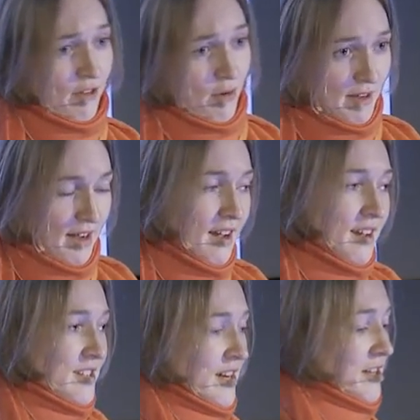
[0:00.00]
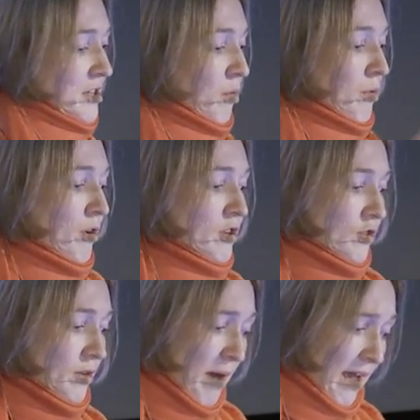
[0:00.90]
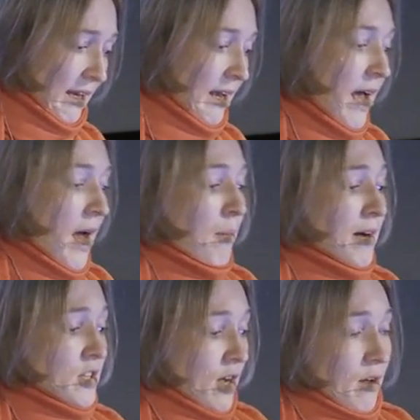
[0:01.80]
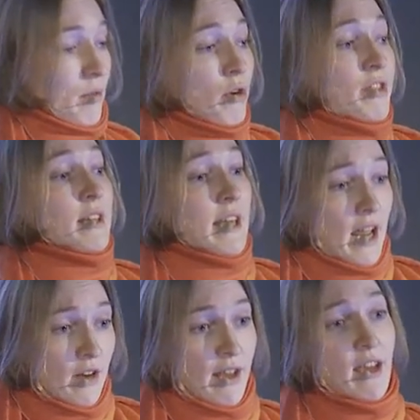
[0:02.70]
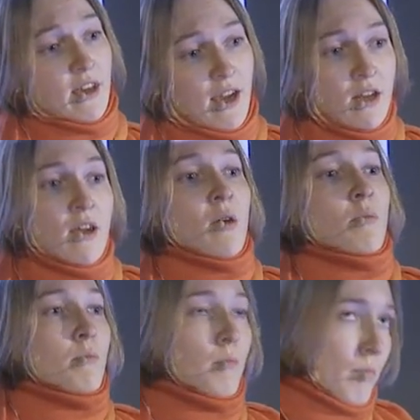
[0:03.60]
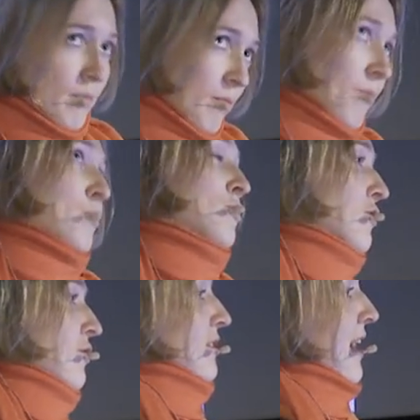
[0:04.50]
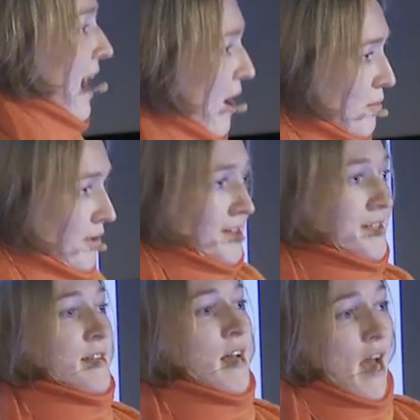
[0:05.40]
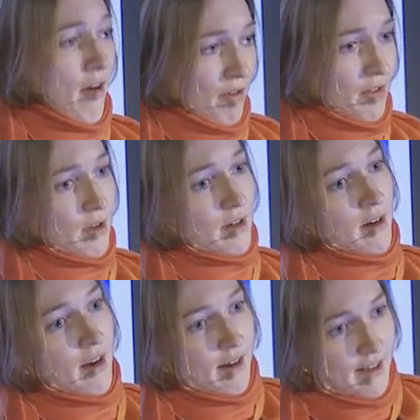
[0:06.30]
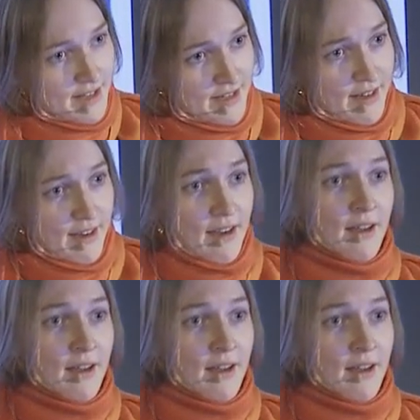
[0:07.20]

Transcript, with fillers: from the start, so we want to remake it. But what they gain? They gain beautiful libraries. Everything is uh,